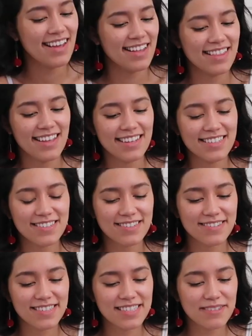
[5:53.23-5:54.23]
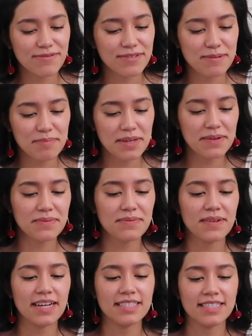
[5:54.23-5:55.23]
And then you're going to flip it
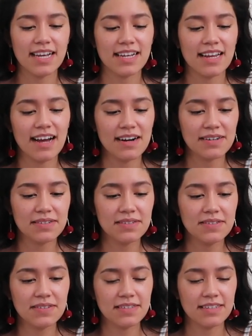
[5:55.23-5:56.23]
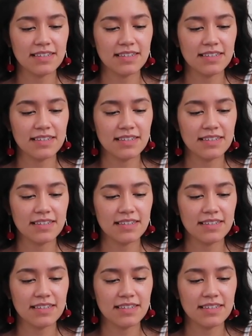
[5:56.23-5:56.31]
right side out.